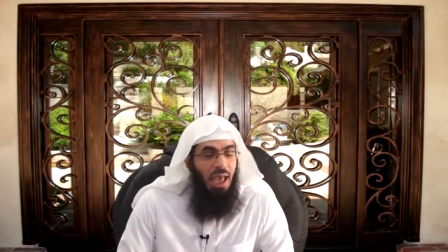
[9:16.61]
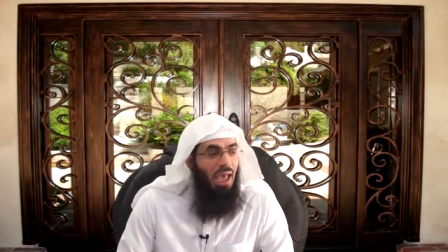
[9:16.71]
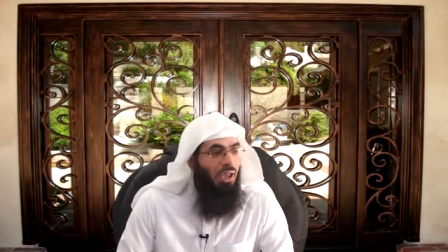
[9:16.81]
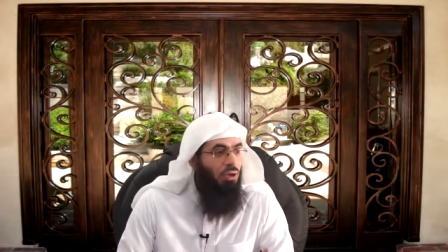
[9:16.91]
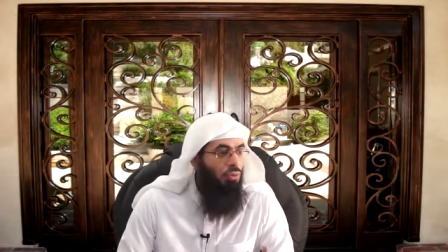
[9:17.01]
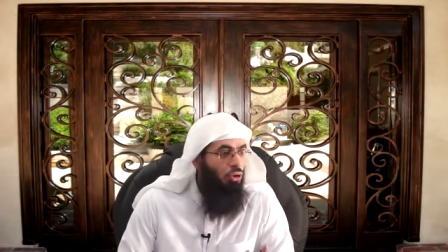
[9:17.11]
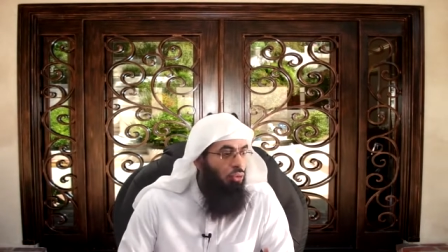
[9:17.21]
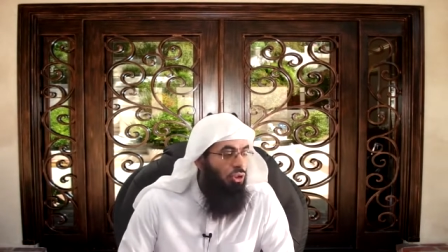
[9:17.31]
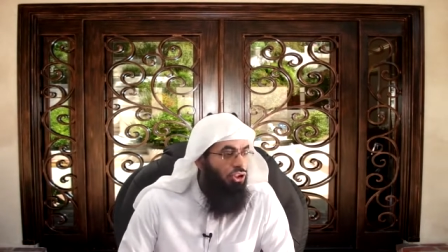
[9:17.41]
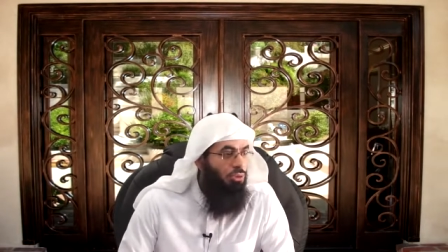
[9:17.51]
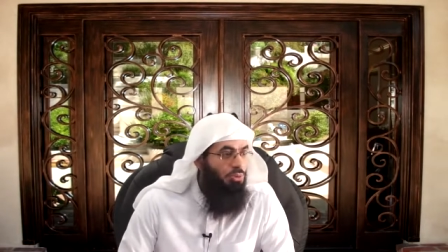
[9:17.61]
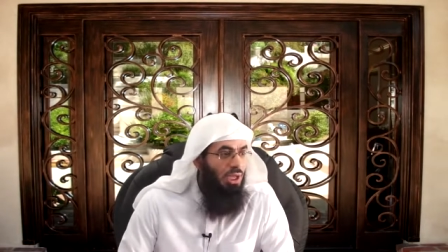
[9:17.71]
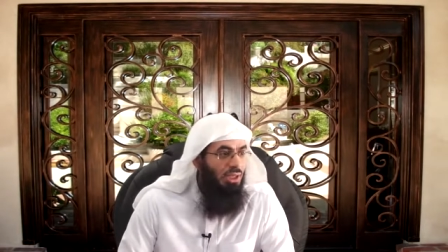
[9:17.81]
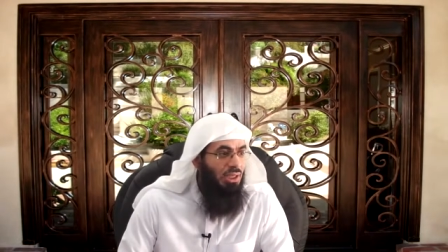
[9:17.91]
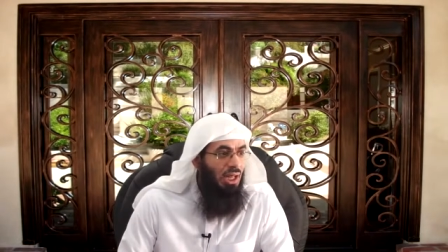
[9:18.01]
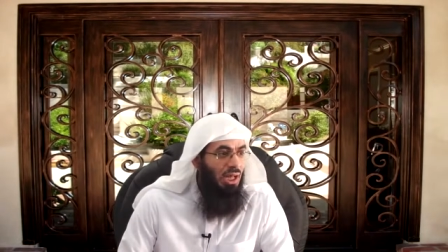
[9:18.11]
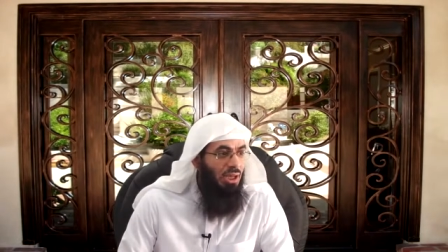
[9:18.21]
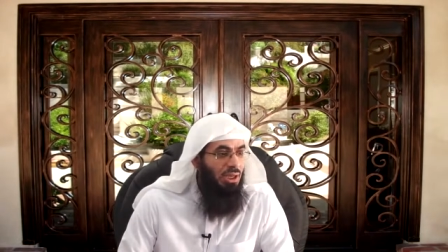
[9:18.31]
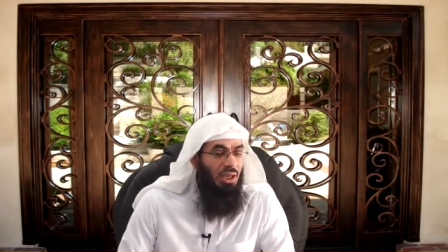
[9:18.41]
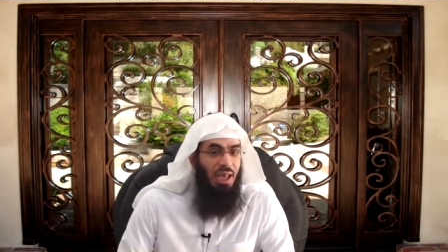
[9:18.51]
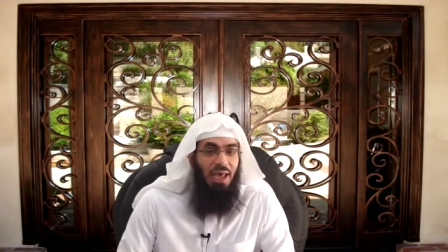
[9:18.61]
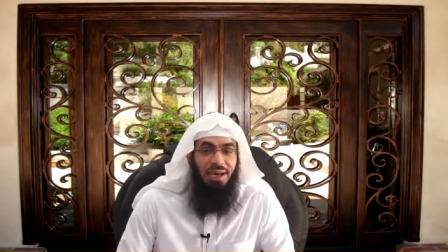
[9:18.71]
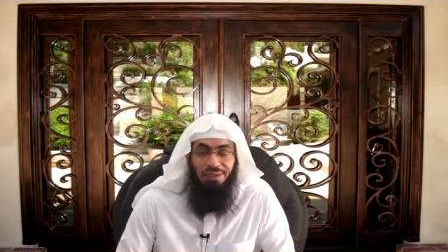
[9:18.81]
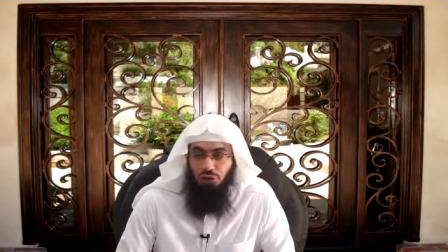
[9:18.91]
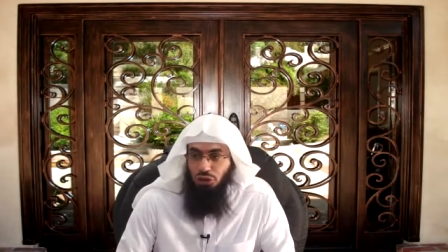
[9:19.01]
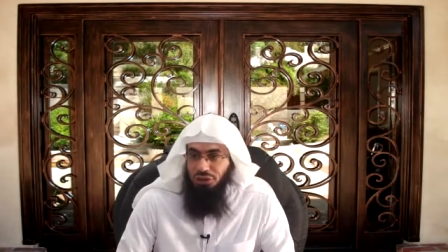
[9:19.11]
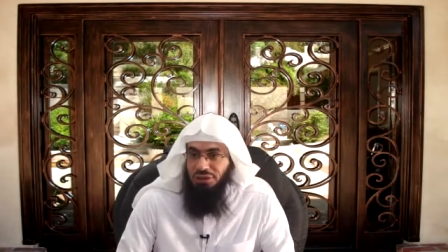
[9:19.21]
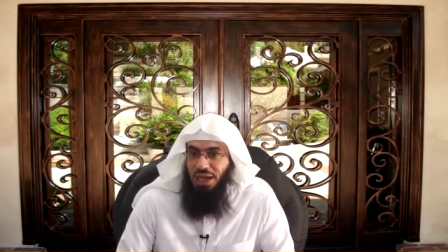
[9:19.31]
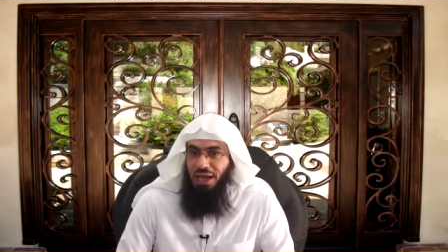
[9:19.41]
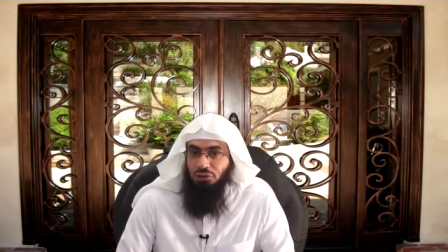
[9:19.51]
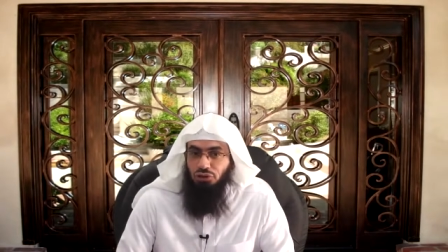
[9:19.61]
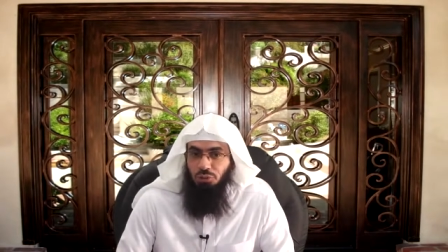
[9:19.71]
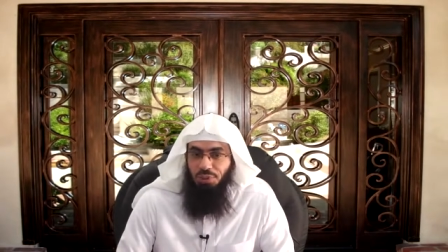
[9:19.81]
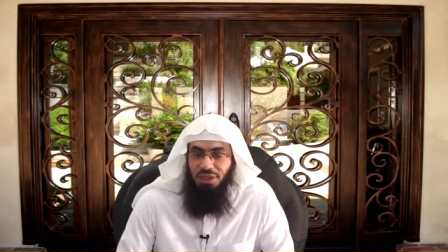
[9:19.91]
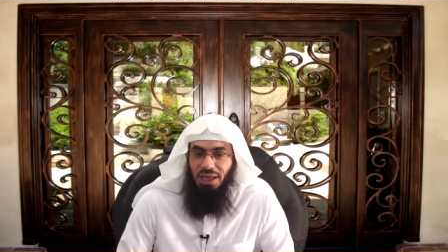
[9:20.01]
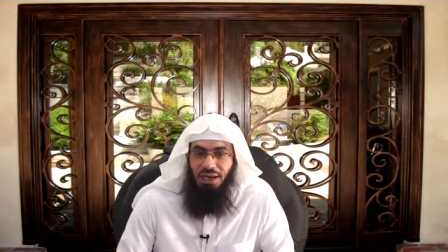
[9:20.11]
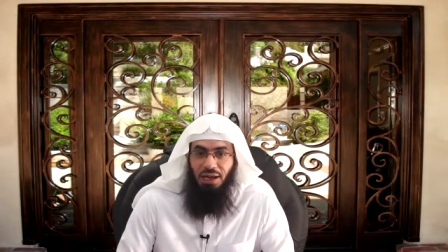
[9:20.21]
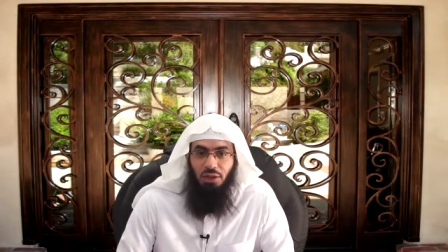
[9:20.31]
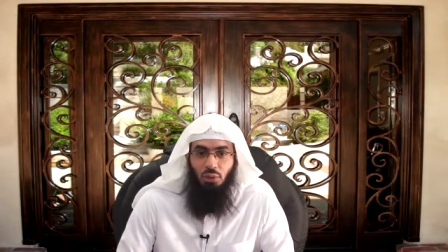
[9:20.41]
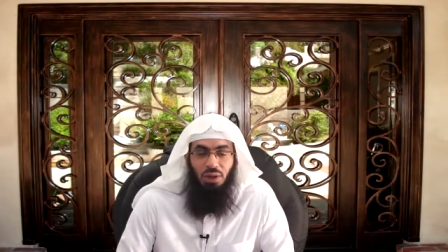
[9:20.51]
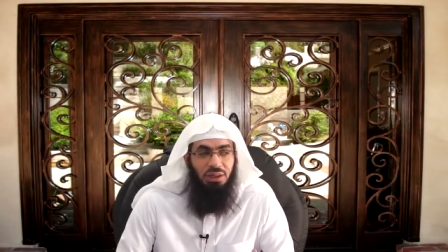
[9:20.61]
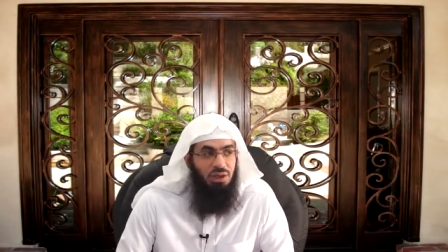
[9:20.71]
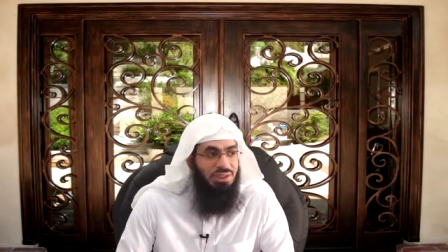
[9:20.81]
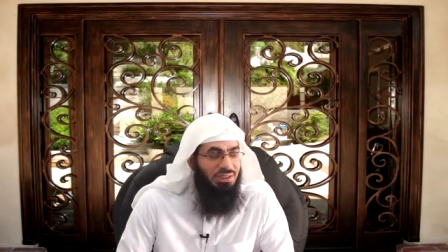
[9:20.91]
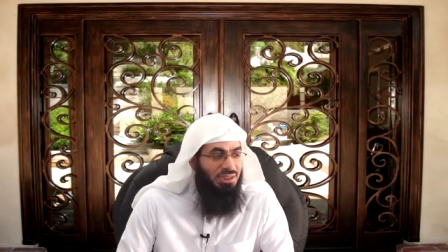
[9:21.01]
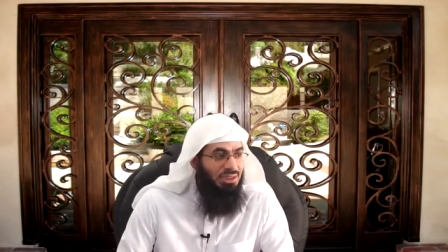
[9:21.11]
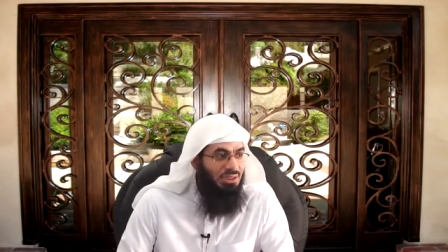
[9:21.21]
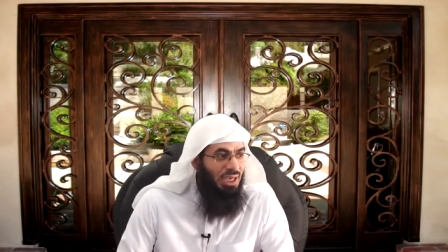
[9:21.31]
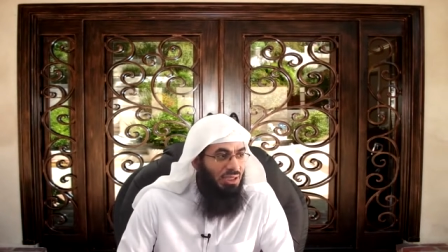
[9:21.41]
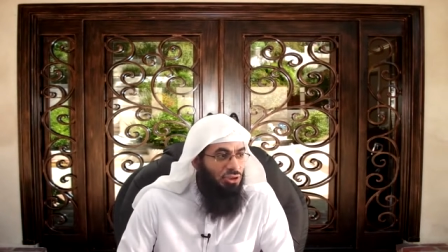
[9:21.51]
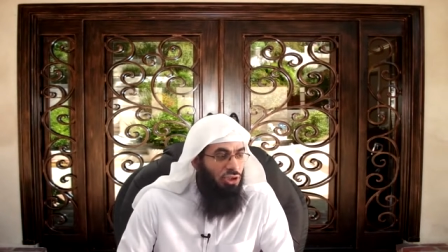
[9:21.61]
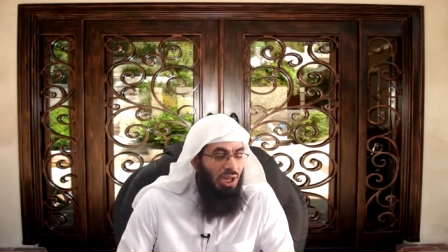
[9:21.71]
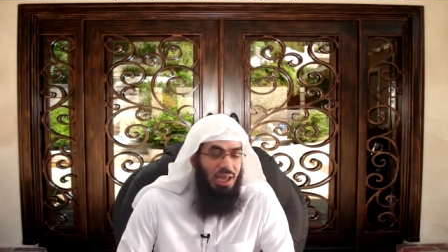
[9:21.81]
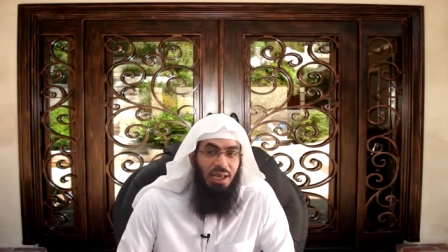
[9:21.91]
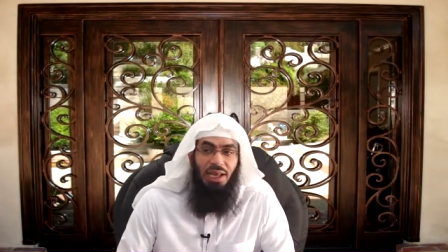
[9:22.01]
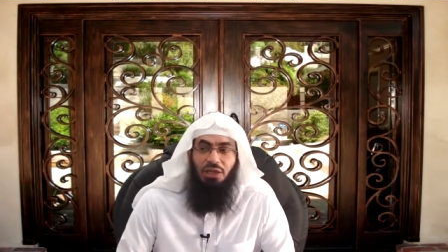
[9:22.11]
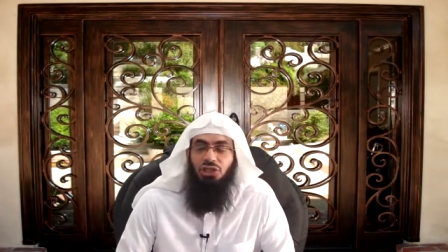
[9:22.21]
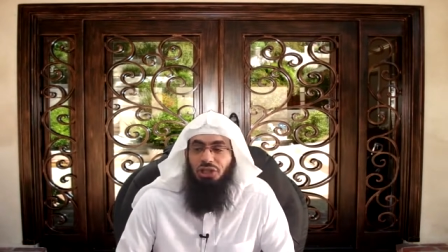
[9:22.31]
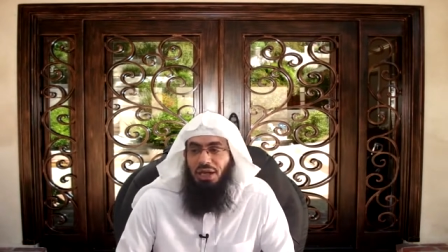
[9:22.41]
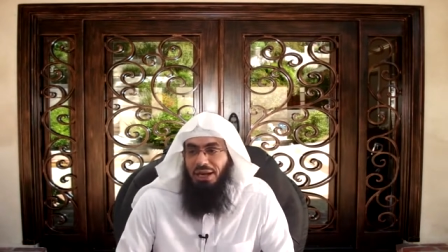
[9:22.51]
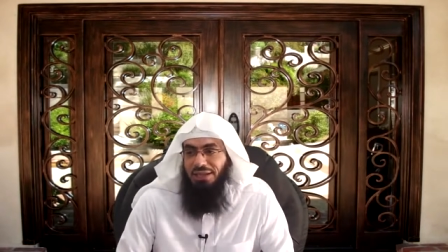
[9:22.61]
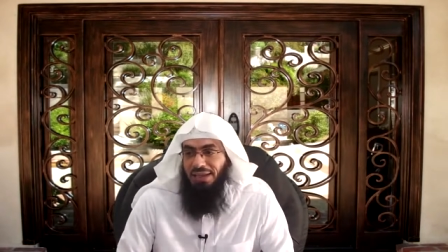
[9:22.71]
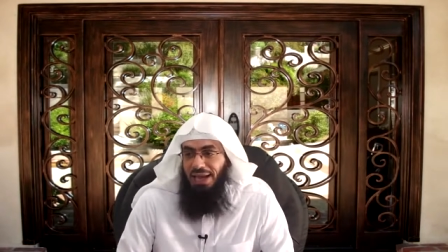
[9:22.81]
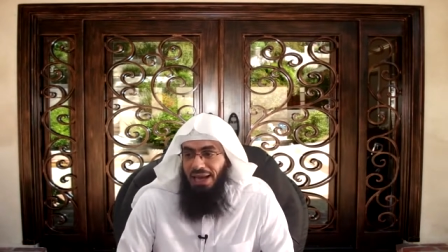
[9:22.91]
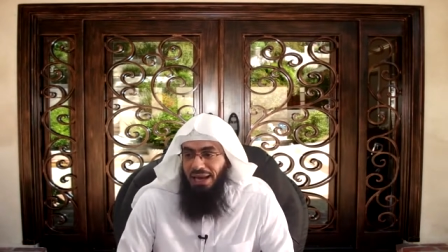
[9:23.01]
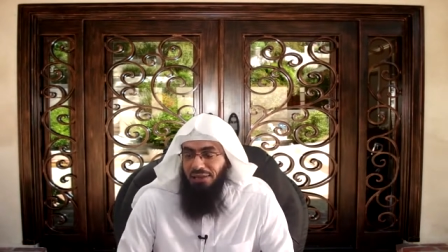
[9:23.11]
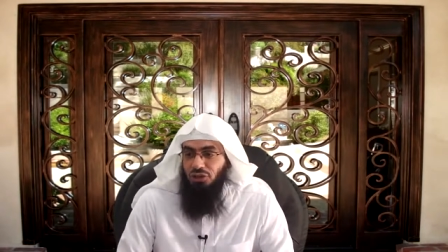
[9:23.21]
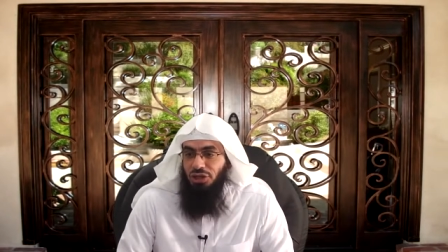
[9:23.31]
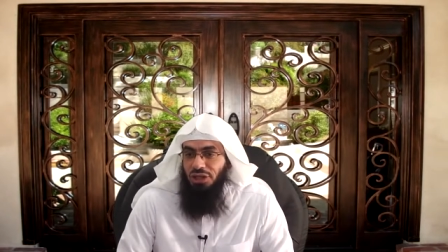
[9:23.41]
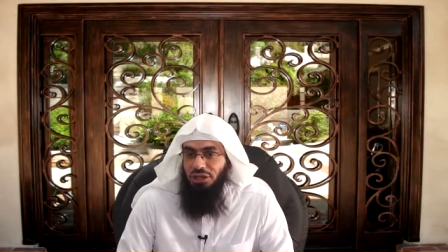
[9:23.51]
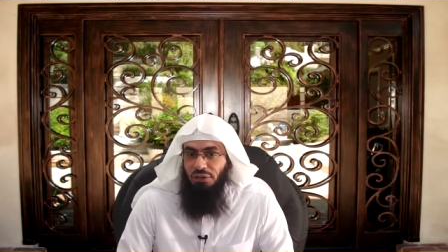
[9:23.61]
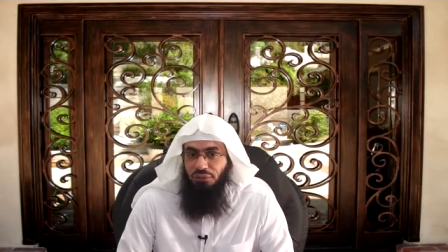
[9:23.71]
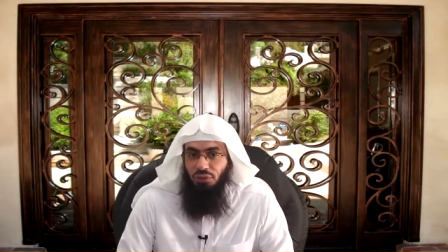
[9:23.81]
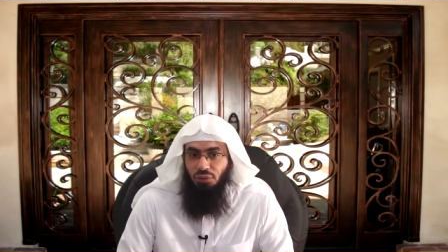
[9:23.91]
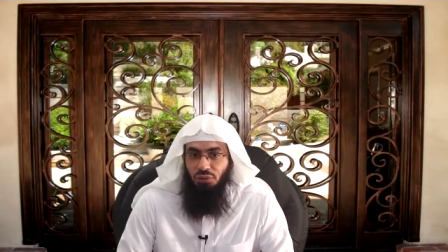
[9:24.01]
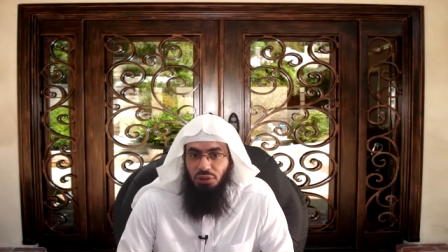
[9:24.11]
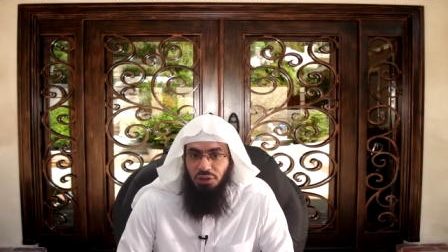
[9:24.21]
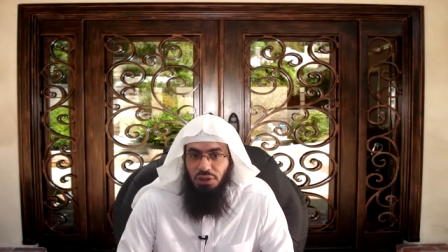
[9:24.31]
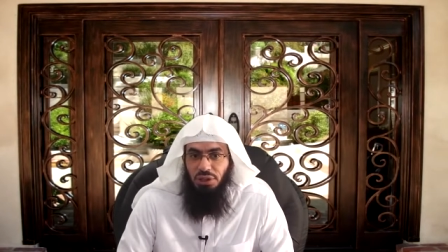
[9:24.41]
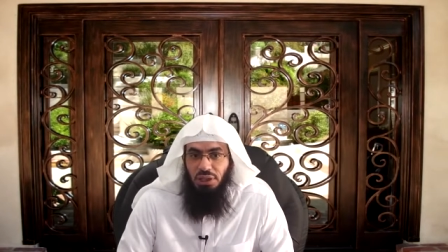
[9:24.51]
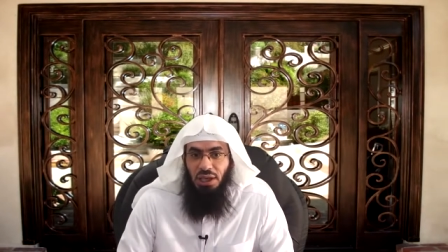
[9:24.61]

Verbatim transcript: Anyone who worships Allah and it turns out to be that night, whether he's seen signs or not, inshallah ta'ala, he's going to get the full reward.